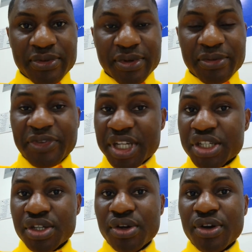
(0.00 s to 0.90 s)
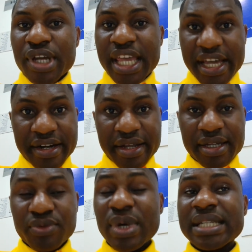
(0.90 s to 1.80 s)
the Finnish
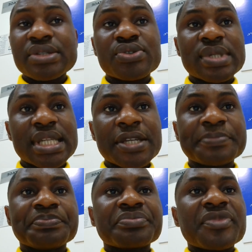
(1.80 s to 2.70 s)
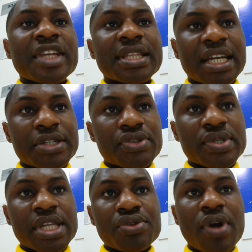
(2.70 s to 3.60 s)
area. What is to say, that is
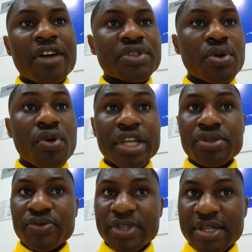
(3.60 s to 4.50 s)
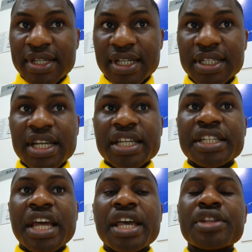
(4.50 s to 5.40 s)
to say, you have to go into Finland,
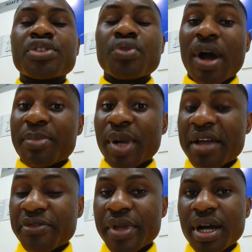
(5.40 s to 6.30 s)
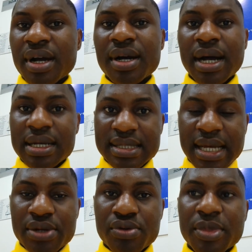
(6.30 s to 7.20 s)
then you apply for your
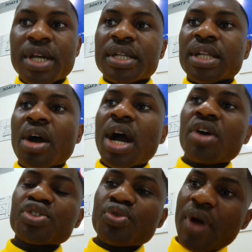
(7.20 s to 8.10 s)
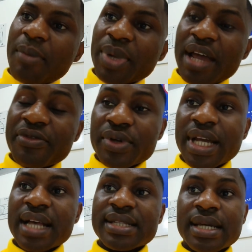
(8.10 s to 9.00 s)
asylum. Now, how do you apply for
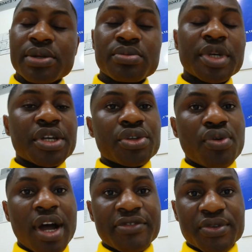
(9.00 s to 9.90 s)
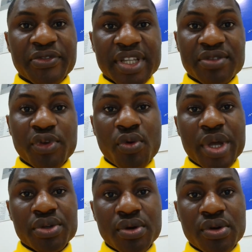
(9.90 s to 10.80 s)
the asylum? You have to, first of all,
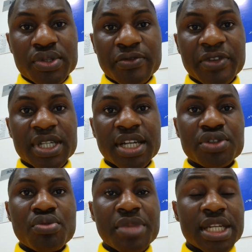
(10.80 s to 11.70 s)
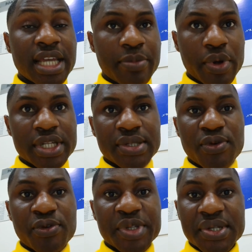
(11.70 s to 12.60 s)
when you go to Finland, you meet a police
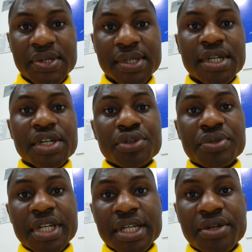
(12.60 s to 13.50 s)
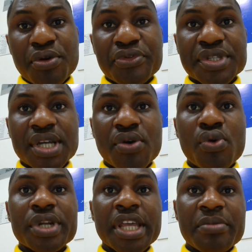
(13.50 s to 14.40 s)
officer. You tell the officer
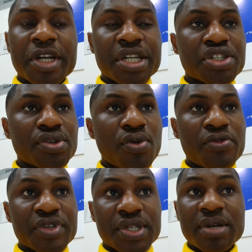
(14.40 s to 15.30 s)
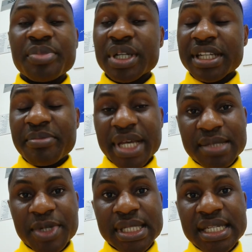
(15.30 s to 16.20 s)
or the immigration officer, but the
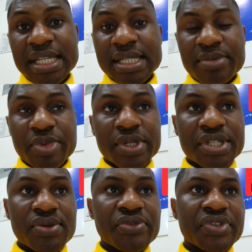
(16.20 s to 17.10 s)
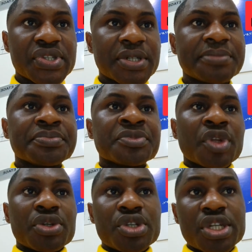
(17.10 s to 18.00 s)
best person is the police officer.
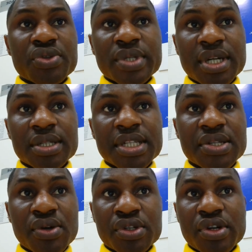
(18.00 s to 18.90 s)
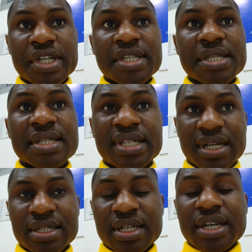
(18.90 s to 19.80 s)
You need to tell these authorities
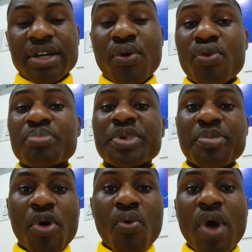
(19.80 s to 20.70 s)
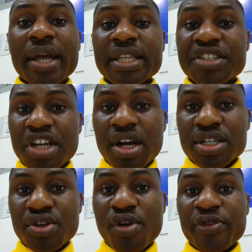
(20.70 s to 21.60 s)
that, or people who are in
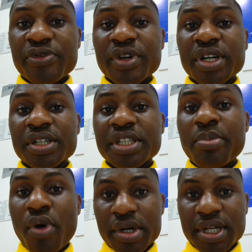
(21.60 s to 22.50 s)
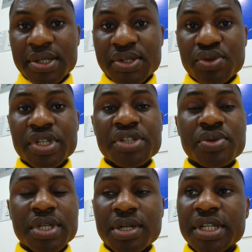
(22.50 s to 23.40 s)
charge of uh, the borders, you need
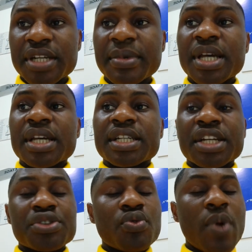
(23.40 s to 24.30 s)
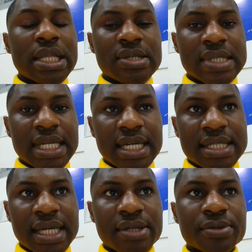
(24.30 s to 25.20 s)
to tell them that you want to seek
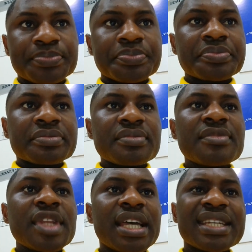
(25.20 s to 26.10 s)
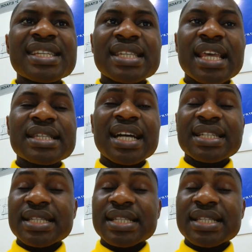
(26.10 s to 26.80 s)
asylum. In this case, that